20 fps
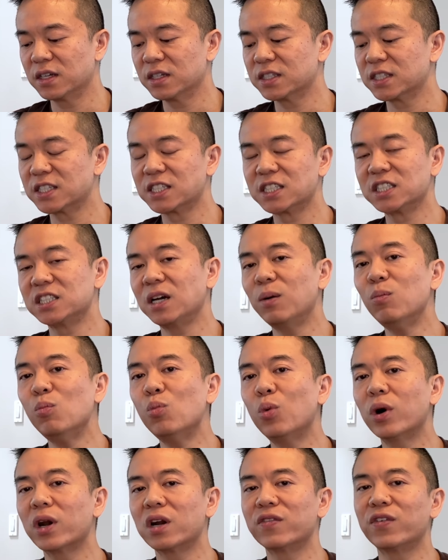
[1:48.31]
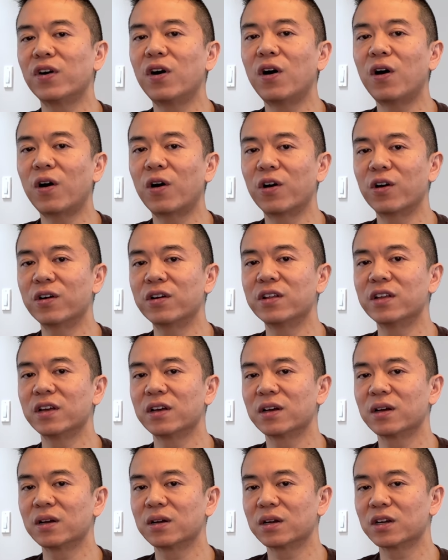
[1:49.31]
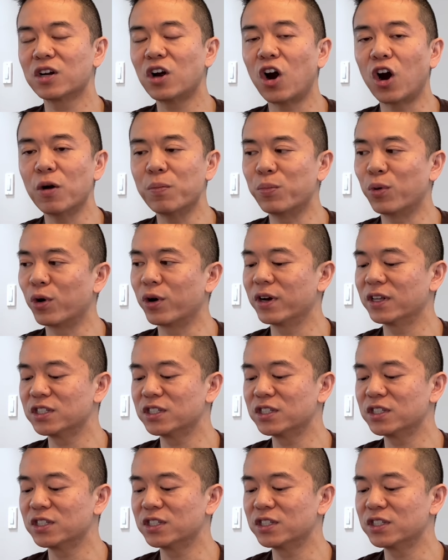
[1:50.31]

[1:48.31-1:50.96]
somewhat of a hard cardboard.